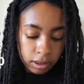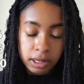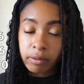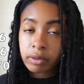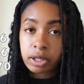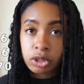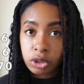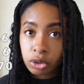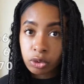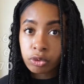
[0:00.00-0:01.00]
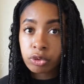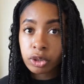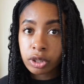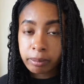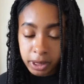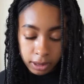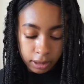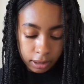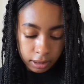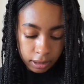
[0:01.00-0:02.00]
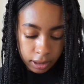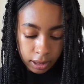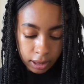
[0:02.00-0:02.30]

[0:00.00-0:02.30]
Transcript: 72 for median,